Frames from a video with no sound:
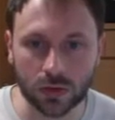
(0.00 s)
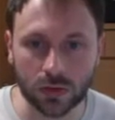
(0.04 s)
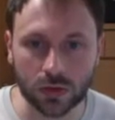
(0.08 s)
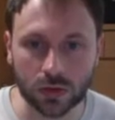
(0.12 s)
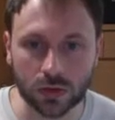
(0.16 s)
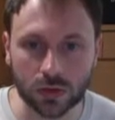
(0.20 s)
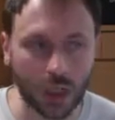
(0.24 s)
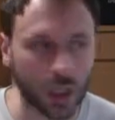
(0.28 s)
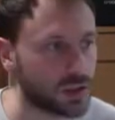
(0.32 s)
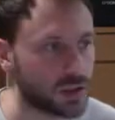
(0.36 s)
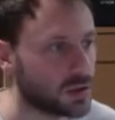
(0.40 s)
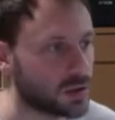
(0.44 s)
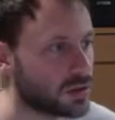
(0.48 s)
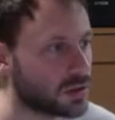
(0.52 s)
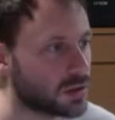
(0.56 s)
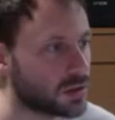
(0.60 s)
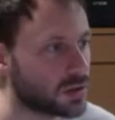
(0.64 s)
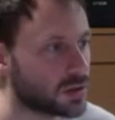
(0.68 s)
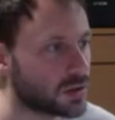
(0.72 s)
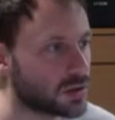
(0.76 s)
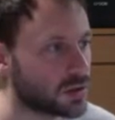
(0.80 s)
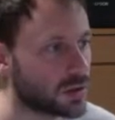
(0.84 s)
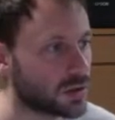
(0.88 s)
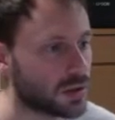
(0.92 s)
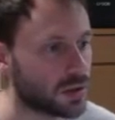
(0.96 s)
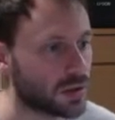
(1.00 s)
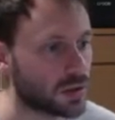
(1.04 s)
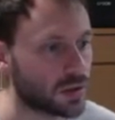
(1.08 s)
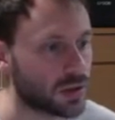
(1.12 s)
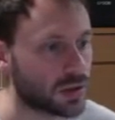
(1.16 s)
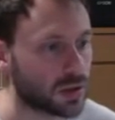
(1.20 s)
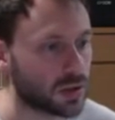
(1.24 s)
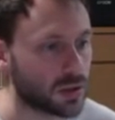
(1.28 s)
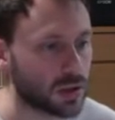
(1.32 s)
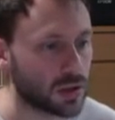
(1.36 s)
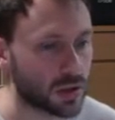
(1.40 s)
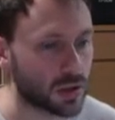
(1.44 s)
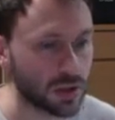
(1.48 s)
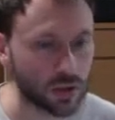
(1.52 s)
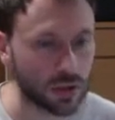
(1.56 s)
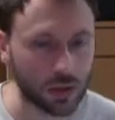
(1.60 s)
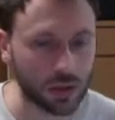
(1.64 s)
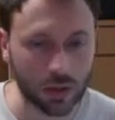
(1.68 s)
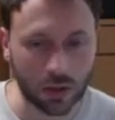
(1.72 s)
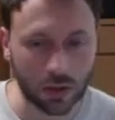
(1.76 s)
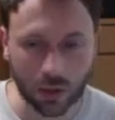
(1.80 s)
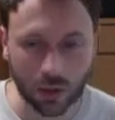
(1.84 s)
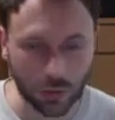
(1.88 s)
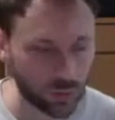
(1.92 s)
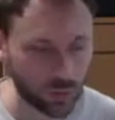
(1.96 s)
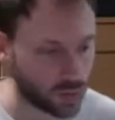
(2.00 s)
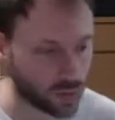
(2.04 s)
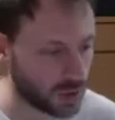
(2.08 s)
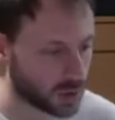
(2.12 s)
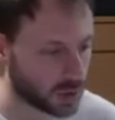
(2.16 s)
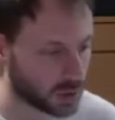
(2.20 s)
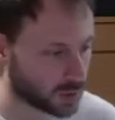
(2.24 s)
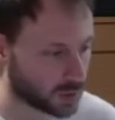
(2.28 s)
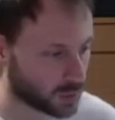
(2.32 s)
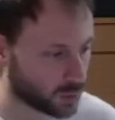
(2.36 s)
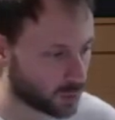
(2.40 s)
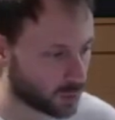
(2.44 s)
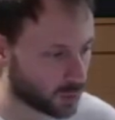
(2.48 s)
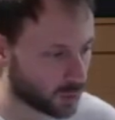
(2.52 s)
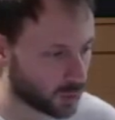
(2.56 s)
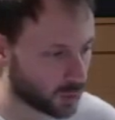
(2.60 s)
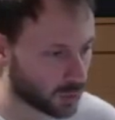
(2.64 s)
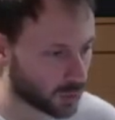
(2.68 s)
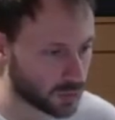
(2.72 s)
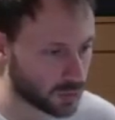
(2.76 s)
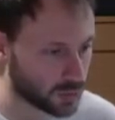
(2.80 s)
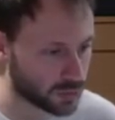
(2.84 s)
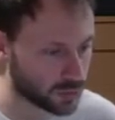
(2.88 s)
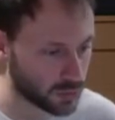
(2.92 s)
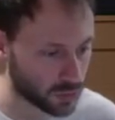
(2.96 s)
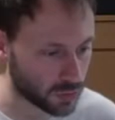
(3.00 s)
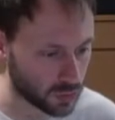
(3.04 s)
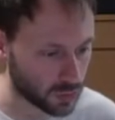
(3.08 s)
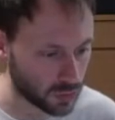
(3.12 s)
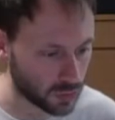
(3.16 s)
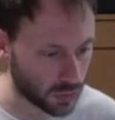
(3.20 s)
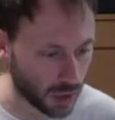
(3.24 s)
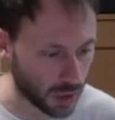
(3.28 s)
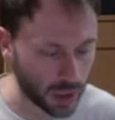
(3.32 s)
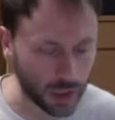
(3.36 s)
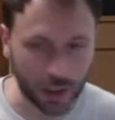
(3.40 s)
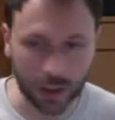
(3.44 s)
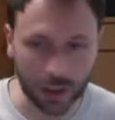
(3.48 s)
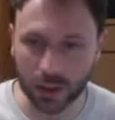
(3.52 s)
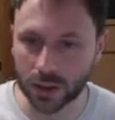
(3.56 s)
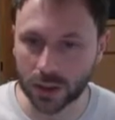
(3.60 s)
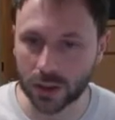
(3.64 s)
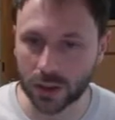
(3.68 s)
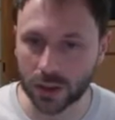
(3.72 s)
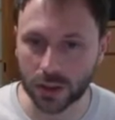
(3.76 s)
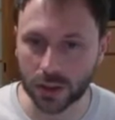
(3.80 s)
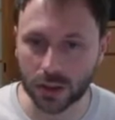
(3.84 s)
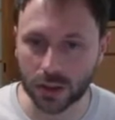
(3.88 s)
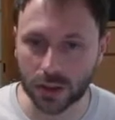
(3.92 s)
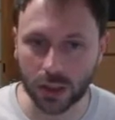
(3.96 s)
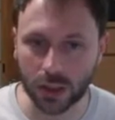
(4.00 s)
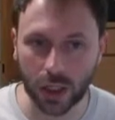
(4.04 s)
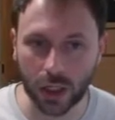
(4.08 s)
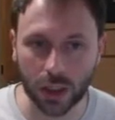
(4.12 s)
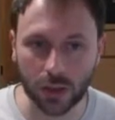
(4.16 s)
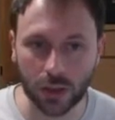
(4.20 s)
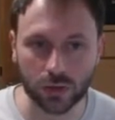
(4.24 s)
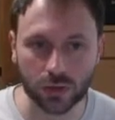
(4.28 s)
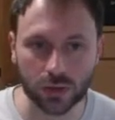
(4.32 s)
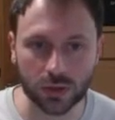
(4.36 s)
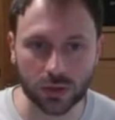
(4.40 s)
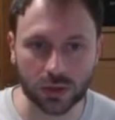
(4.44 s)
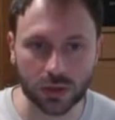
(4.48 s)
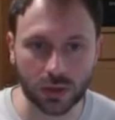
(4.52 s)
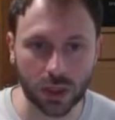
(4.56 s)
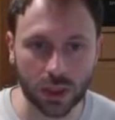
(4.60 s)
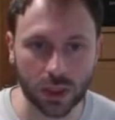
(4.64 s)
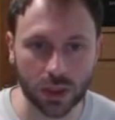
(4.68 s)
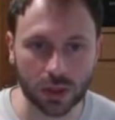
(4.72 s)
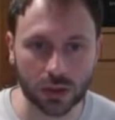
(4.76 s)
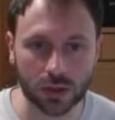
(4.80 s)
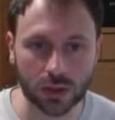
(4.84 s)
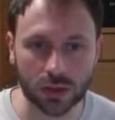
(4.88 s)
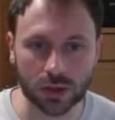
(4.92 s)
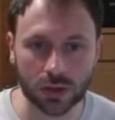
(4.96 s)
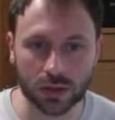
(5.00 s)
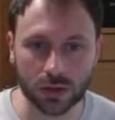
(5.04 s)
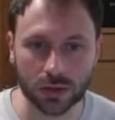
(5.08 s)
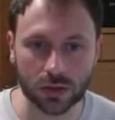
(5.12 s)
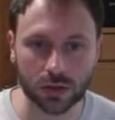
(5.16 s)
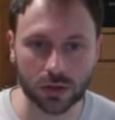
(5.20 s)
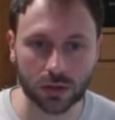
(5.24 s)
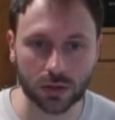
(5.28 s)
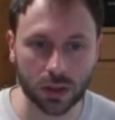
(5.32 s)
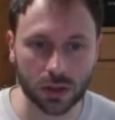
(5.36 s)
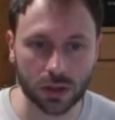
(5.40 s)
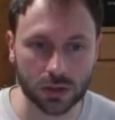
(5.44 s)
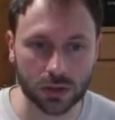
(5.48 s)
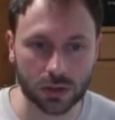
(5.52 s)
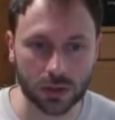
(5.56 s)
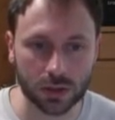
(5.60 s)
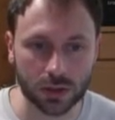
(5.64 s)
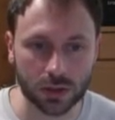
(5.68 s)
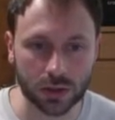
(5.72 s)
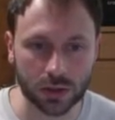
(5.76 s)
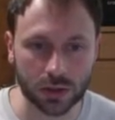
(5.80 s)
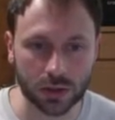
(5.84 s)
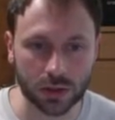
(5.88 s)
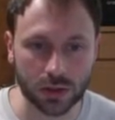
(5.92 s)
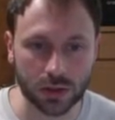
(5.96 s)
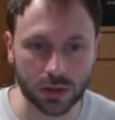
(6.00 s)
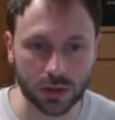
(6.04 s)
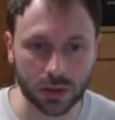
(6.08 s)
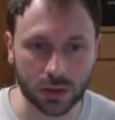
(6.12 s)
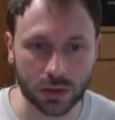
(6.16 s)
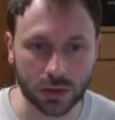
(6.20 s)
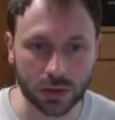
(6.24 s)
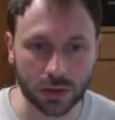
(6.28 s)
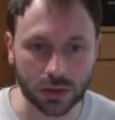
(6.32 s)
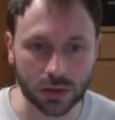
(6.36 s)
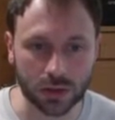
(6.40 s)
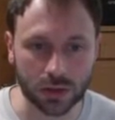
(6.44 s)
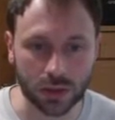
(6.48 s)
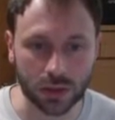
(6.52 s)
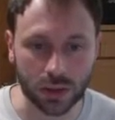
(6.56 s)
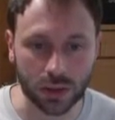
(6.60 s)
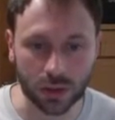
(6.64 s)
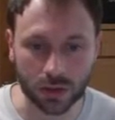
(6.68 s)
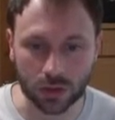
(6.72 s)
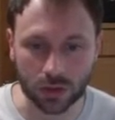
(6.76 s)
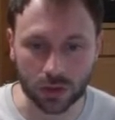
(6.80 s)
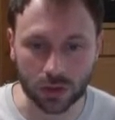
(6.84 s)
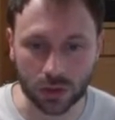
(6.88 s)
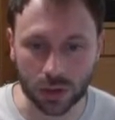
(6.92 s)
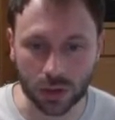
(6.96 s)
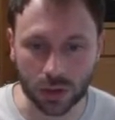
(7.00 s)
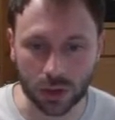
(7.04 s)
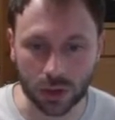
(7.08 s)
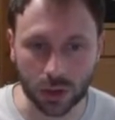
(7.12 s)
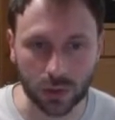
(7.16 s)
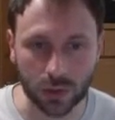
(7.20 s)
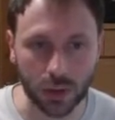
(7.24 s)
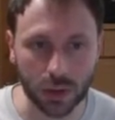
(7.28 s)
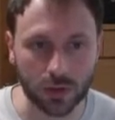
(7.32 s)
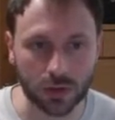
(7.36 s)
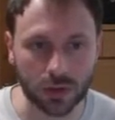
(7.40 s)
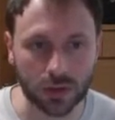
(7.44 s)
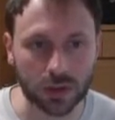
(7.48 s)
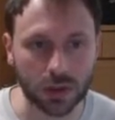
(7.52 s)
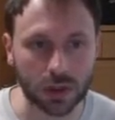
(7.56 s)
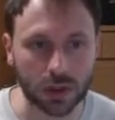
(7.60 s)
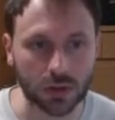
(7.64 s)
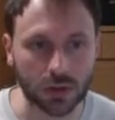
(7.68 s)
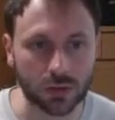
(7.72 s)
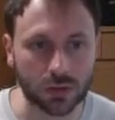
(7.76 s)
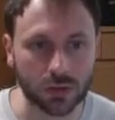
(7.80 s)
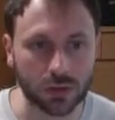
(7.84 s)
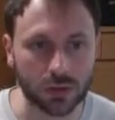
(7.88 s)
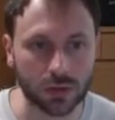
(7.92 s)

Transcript: 10. When more of you are here, I will start answering questions and talking about stuff.